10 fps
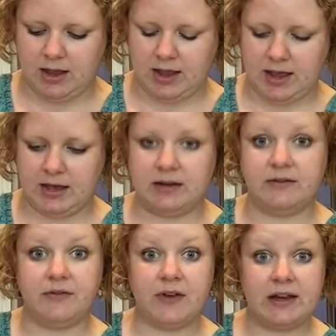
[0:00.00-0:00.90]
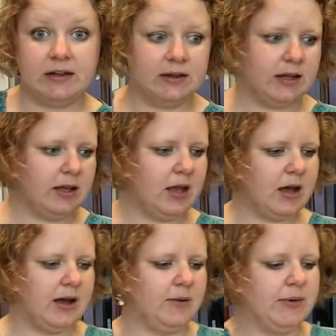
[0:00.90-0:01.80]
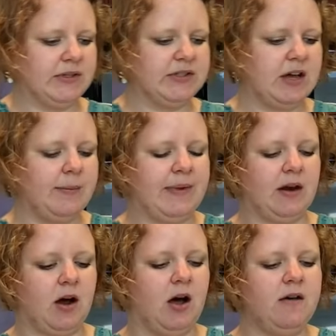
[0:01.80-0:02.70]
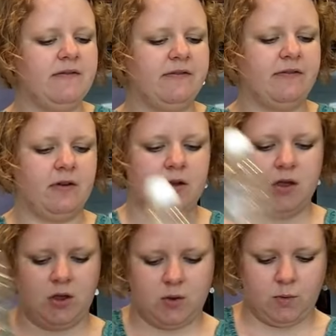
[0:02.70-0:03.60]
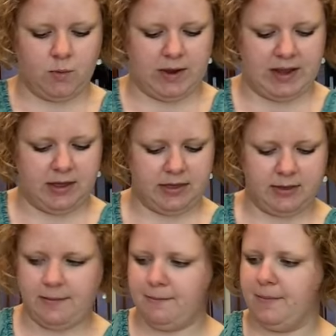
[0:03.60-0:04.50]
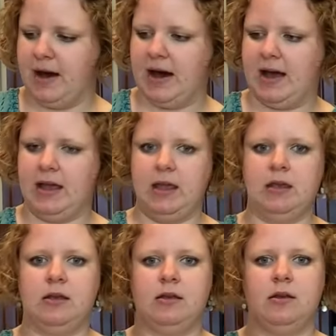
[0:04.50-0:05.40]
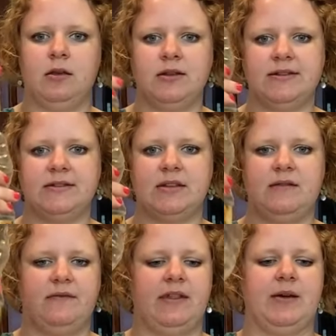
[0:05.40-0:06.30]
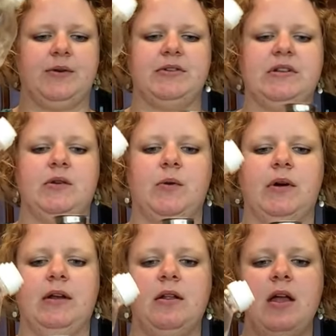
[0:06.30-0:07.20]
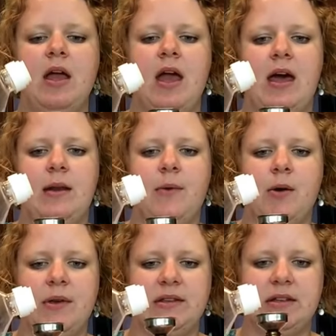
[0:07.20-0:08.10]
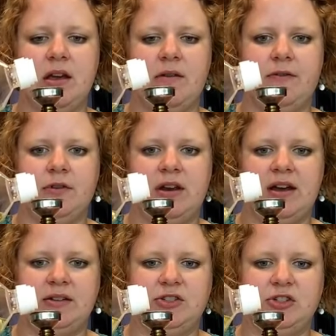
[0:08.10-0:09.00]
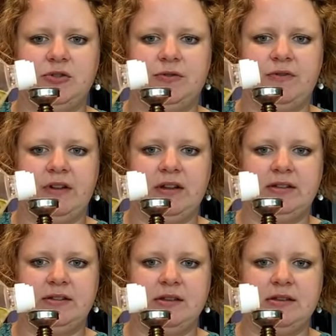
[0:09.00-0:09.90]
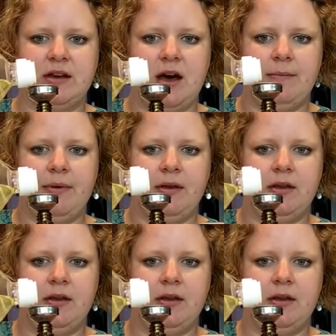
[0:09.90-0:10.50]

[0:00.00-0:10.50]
And finally, I will top it off with my sunflower seed oil. And I'm always careful not to fill it to the top.